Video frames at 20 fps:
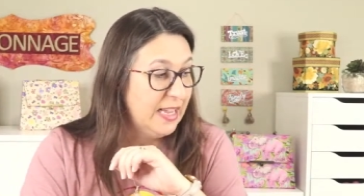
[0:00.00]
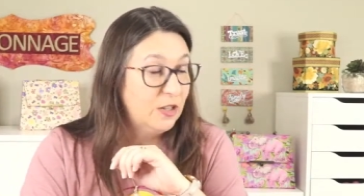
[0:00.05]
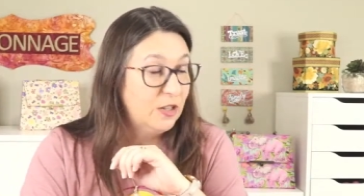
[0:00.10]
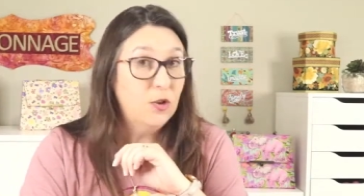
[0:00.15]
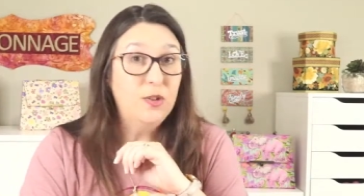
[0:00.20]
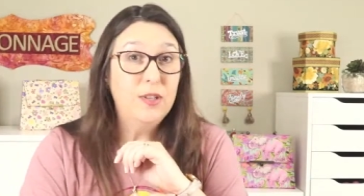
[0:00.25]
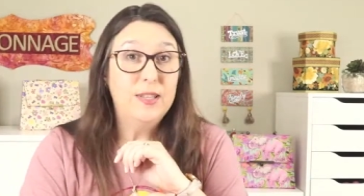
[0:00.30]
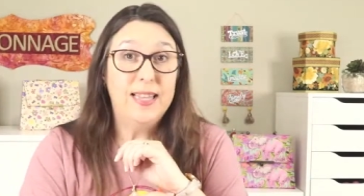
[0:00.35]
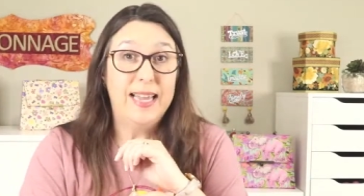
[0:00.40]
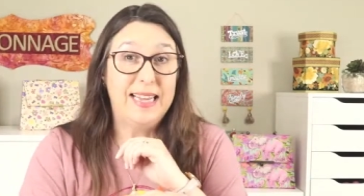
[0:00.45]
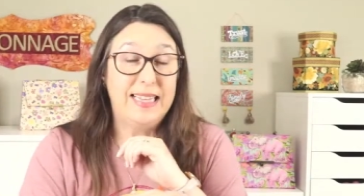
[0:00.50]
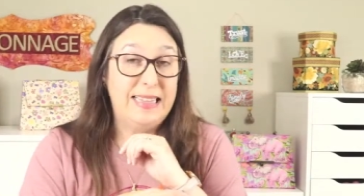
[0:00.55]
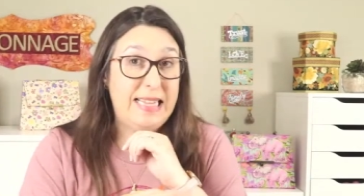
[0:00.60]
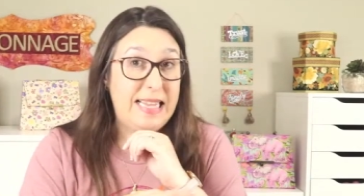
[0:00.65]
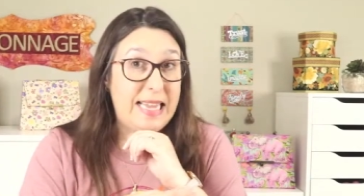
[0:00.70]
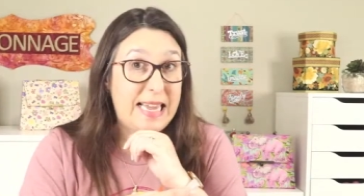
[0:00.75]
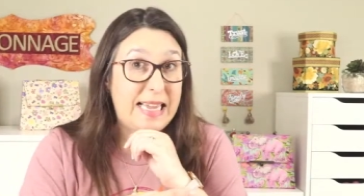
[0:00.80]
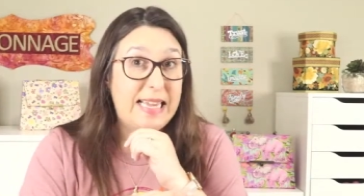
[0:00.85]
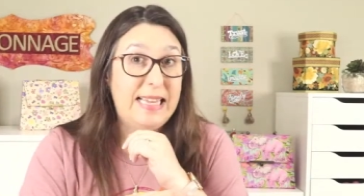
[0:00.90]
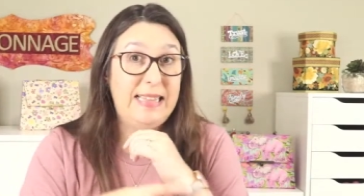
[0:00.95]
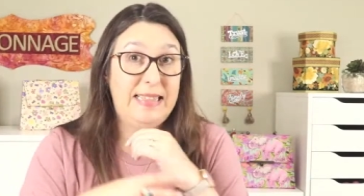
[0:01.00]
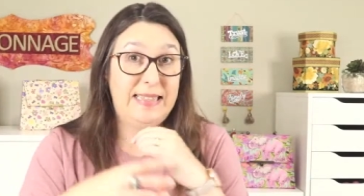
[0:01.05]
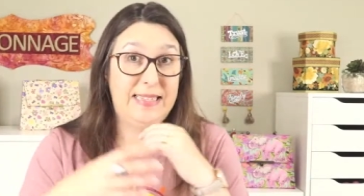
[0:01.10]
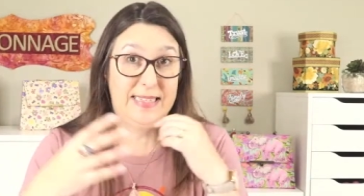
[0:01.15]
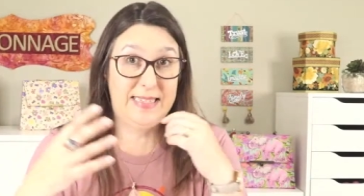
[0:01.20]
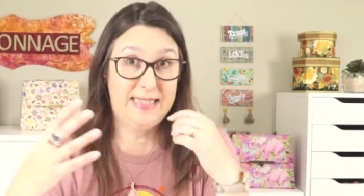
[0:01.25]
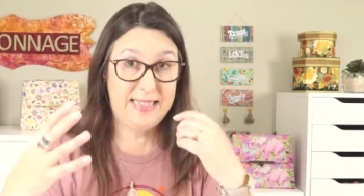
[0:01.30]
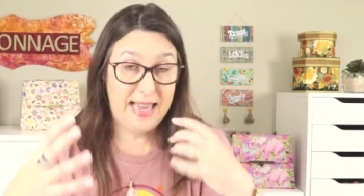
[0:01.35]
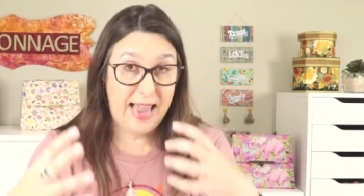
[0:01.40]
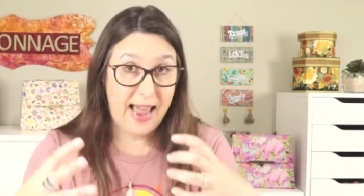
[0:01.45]
So the technique
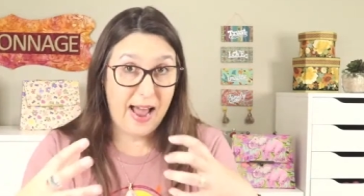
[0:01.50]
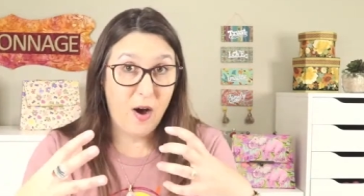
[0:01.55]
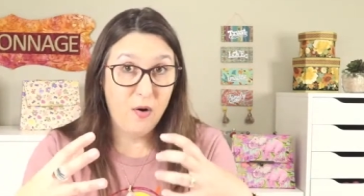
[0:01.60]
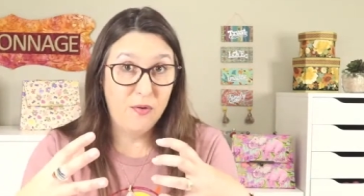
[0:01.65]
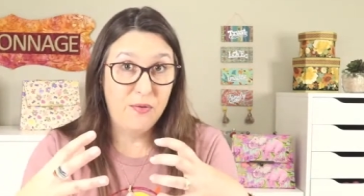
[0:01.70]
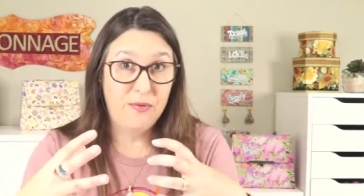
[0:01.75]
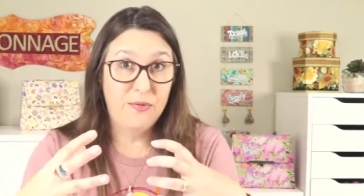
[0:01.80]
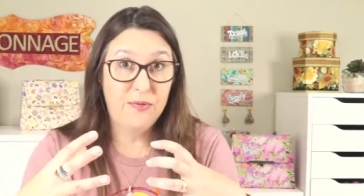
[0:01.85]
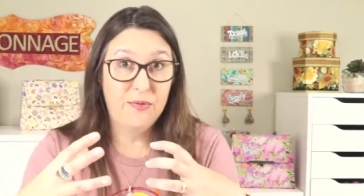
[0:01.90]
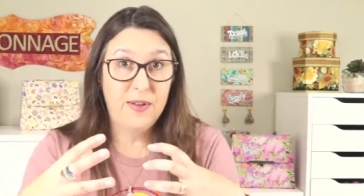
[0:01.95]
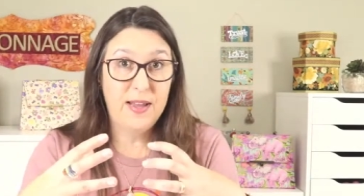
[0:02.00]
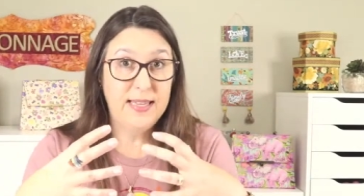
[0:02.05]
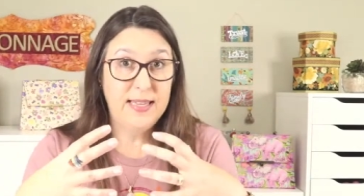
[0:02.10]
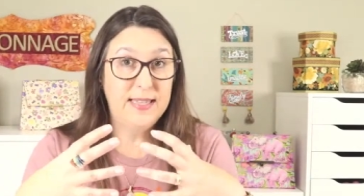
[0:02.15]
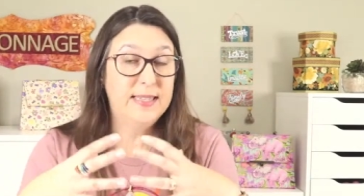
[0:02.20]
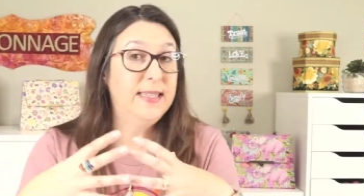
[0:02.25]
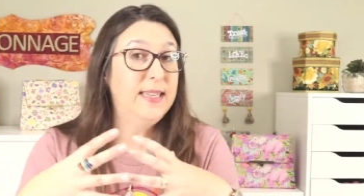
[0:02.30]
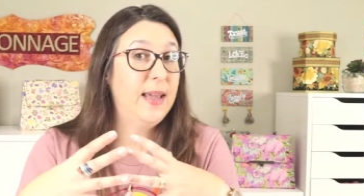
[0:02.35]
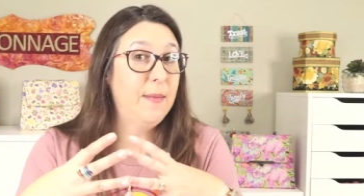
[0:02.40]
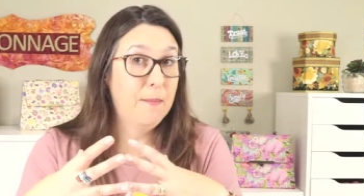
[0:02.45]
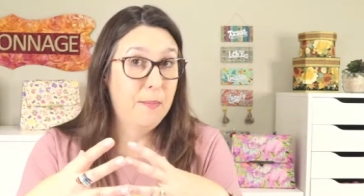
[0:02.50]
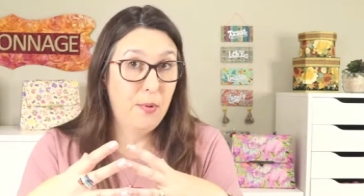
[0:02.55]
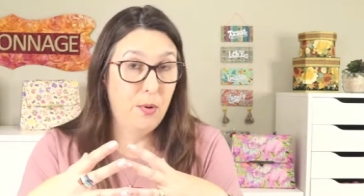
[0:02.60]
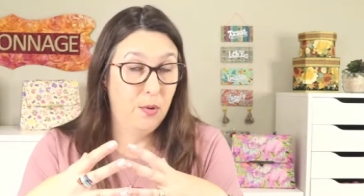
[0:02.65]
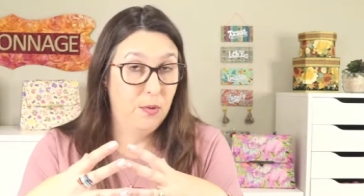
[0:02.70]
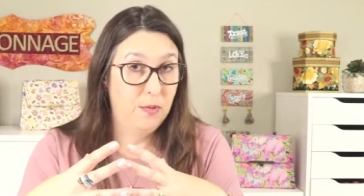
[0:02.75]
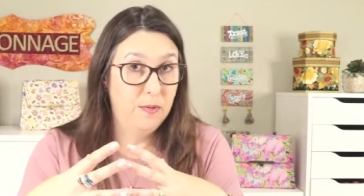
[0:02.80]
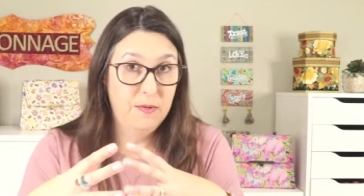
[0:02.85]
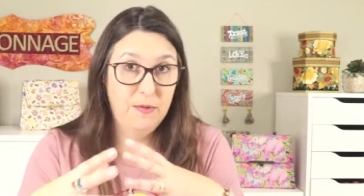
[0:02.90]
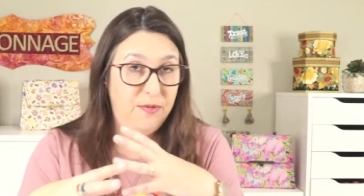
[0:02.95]
itself, it's
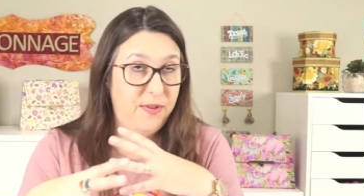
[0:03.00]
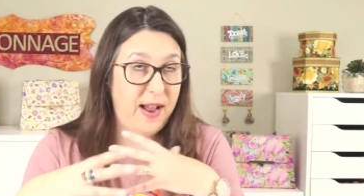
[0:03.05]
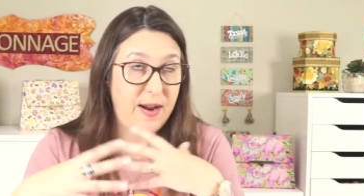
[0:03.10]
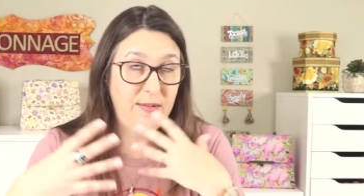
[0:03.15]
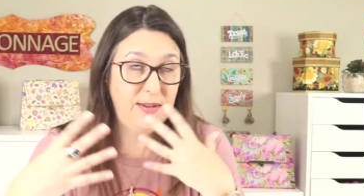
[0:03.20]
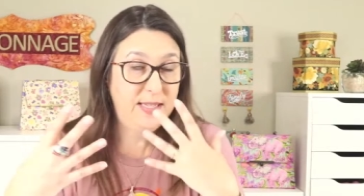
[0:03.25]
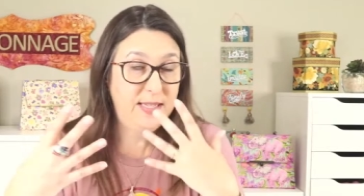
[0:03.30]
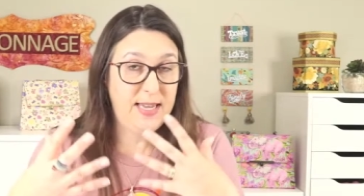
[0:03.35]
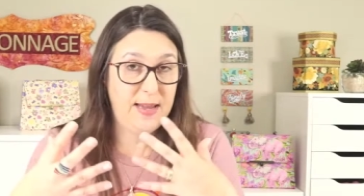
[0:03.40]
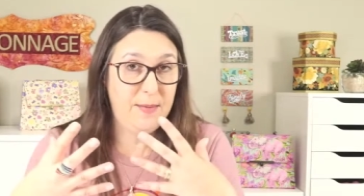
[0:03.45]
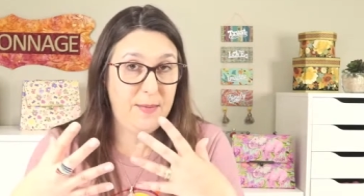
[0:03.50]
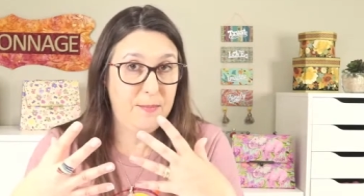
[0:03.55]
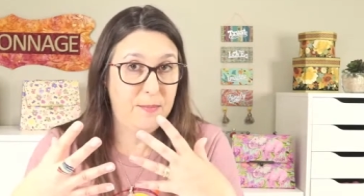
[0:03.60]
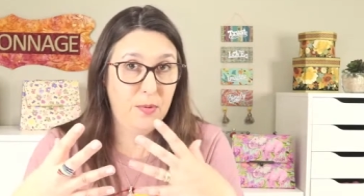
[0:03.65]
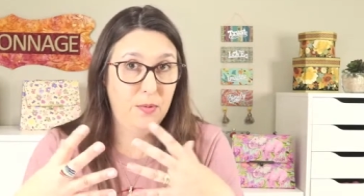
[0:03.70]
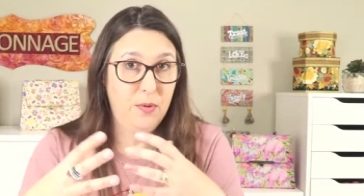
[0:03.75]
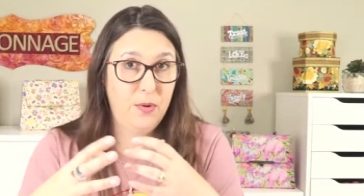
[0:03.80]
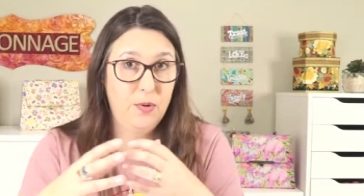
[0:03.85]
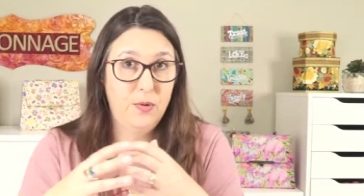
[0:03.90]
simple, very simple.